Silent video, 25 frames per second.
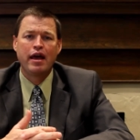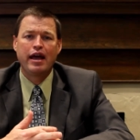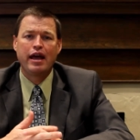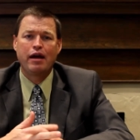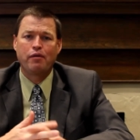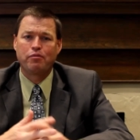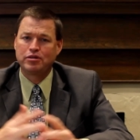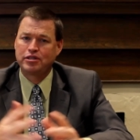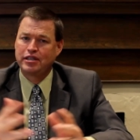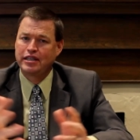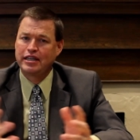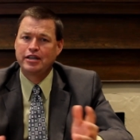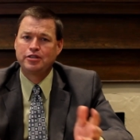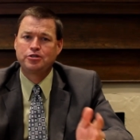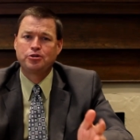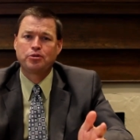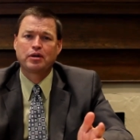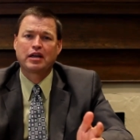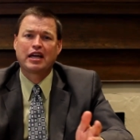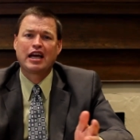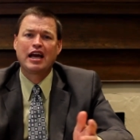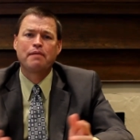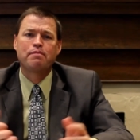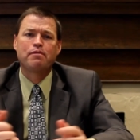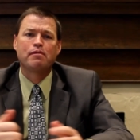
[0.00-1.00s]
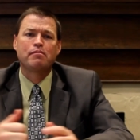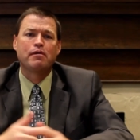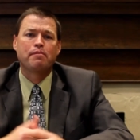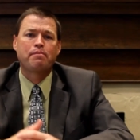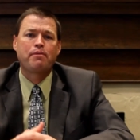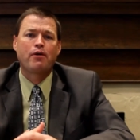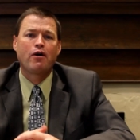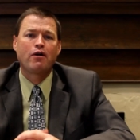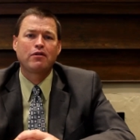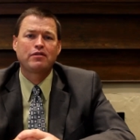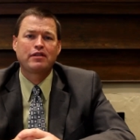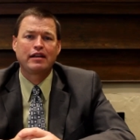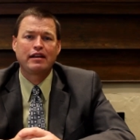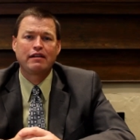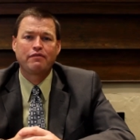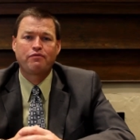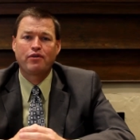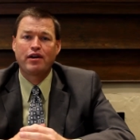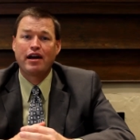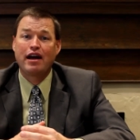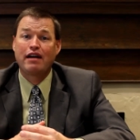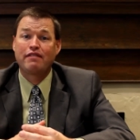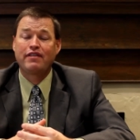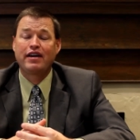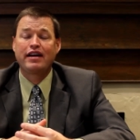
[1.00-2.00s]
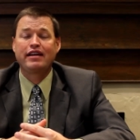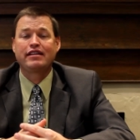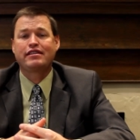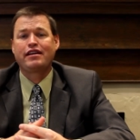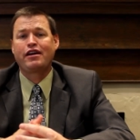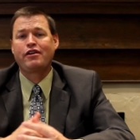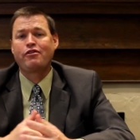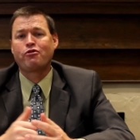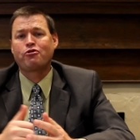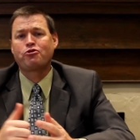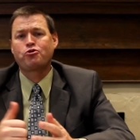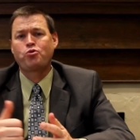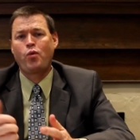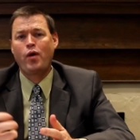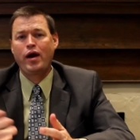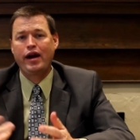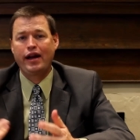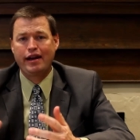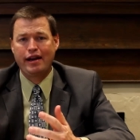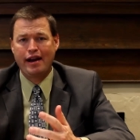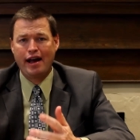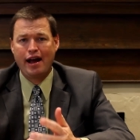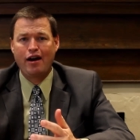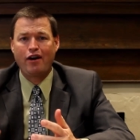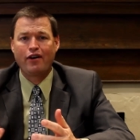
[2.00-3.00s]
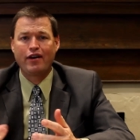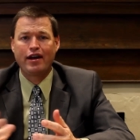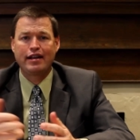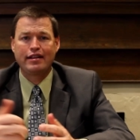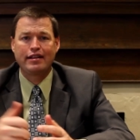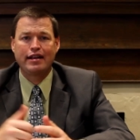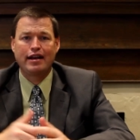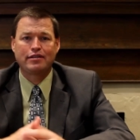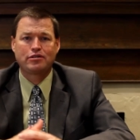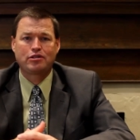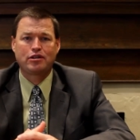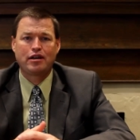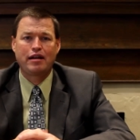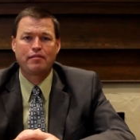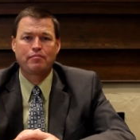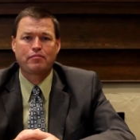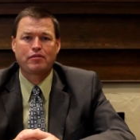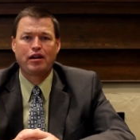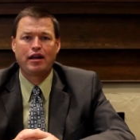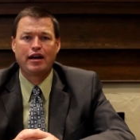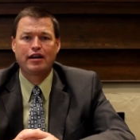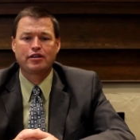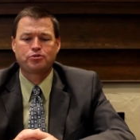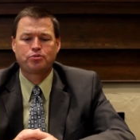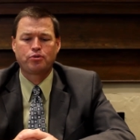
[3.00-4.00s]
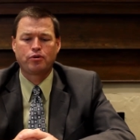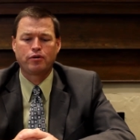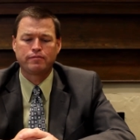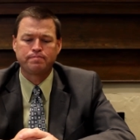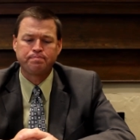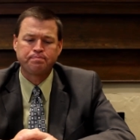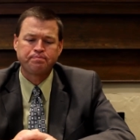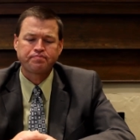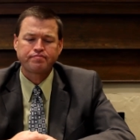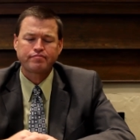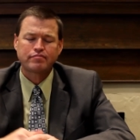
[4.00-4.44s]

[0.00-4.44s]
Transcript: it was easier to keep them apart than if we have 18 or 20 now in that same classroom.